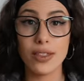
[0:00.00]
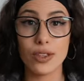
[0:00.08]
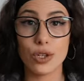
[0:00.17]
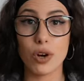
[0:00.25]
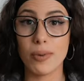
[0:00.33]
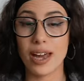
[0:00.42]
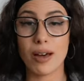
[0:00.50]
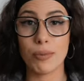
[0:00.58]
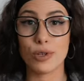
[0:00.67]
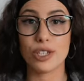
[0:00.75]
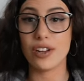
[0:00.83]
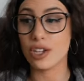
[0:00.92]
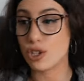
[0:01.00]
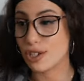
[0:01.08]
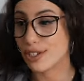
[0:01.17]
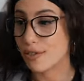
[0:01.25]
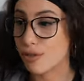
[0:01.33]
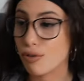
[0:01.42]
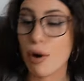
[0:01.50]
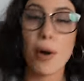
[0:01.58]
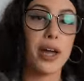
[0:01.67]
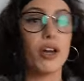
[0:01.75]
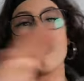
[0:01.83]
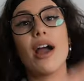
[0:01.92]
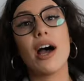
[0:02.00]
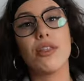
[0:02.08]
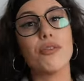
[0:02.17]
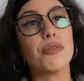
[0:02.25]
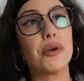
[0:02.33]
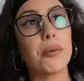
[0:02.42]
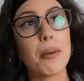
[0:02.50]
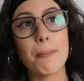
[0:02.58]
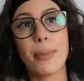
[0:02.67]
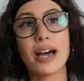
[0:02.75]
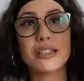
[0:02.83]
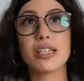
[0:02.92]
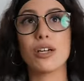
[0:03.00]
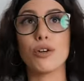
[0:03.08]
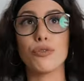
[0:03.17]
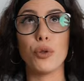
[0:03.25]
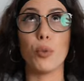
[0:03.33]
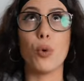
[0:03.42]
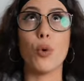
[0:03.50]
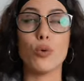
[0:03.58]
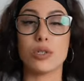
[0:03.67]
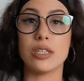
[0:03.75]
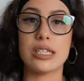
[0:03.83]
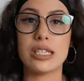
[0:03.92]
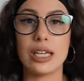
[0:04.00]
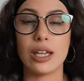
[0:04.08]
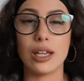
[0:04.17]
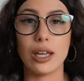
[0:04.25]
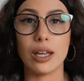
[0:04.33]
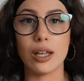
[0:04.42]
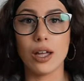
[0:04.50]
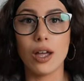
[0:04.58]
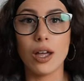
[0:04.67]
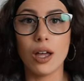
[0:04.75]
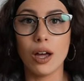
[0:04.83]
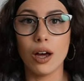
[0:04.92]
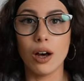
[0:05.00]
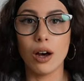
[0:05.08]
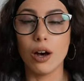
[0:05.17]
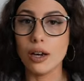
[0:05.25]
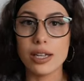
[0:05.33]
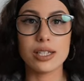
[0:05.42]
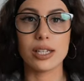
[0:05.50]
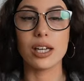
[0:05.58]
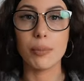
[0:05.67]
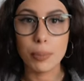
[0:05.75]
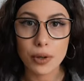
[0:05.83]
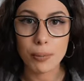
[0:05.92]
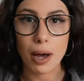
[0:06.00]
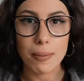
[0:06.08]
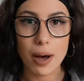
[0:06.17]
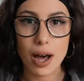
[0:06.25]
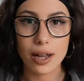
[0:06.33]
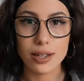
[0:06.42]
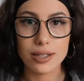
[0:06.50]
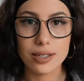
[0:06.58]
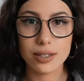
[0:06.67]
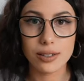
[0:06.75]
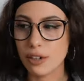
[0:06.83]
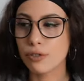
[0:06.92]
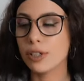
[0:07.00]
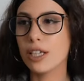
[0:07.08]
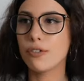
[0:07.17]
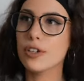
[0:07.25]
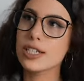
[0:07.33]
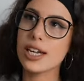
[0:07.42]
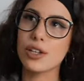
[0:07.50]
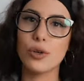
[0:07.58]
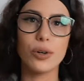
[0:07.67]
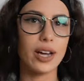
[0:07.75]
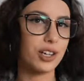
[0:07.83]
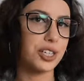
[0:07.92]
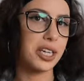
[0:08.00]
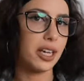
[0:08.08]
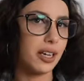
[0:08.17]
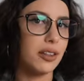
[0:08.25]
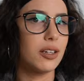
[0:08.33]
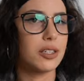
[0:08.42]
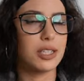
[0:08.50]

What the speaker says: in the Dolby Atmos features of throwing it around the room and bouncing it off the walls and the ceiling. Honestly, it blew my mind. It really feels like you're actually in the